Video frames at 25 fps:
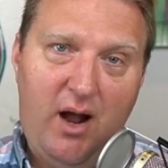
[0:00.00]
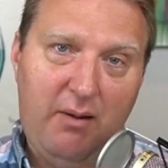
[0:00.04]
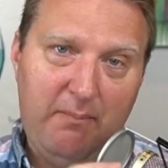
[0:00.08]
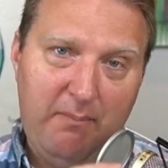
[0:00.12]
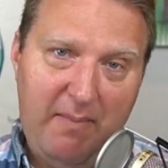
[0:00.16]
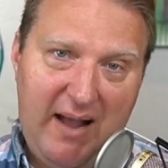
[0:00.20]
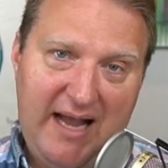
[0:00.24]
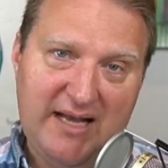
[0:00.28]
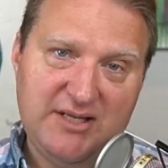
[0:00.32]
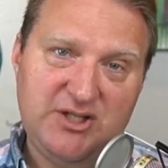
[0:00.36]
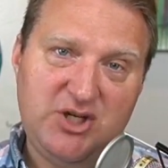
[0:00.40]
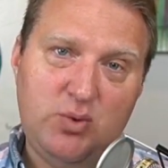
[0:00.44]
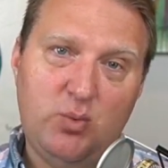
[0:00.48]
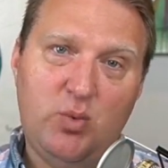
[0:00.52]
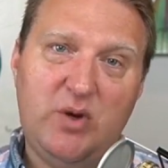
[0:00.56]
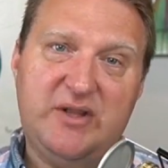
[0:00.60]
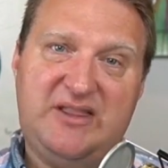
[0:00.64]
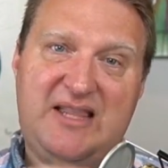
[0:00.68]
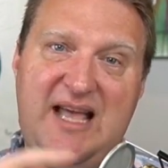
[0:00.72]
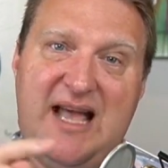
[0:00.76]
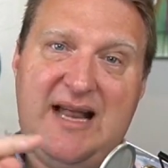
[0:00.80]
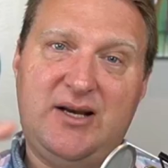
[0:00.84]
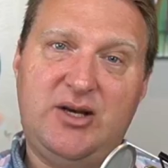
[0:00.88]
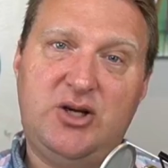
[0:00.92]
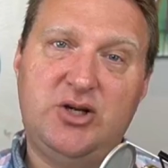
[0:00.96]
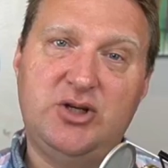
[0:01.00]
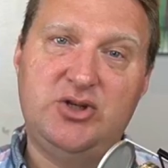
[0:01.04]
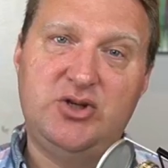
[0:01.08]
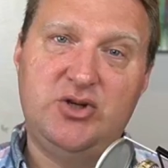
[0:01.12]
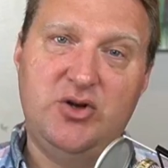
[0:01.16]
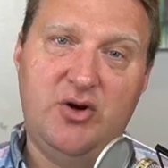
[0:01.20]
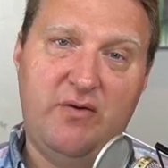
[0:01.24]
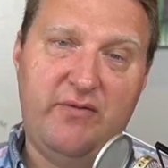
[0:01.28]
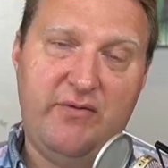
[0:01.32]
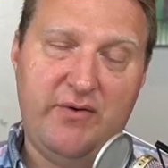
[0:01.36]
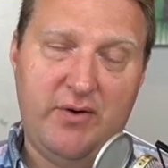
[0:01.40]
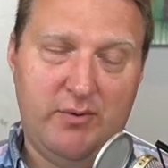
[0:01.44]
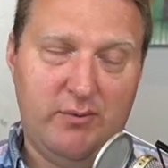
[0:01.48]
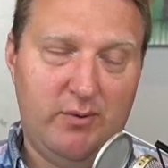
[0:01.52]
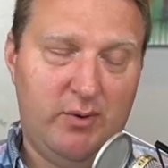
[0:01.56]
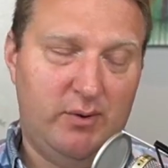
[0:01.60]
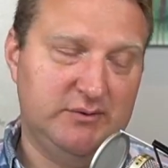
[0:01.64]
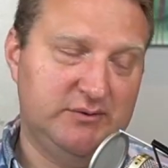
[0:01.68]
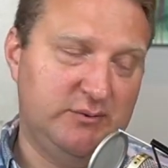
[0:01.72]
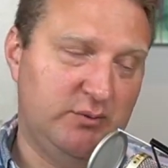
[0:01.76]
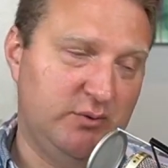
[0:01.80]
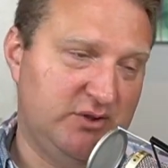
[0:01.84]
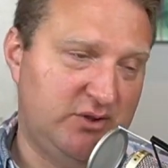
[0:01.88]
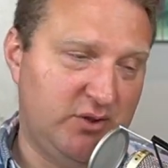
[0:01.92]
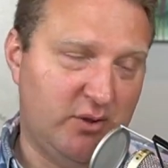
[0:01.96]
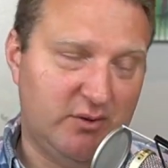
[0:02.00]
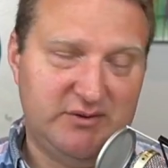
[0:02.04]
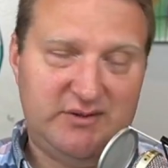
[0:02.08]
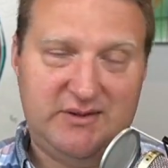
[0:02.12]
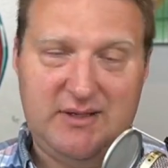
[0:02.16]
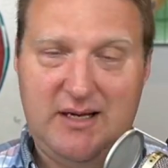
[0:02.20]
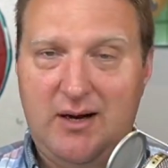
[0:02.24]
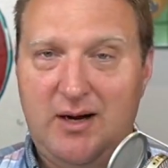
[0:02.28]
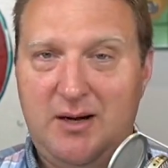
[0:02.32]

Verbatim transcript: Imagine what that could do for your results.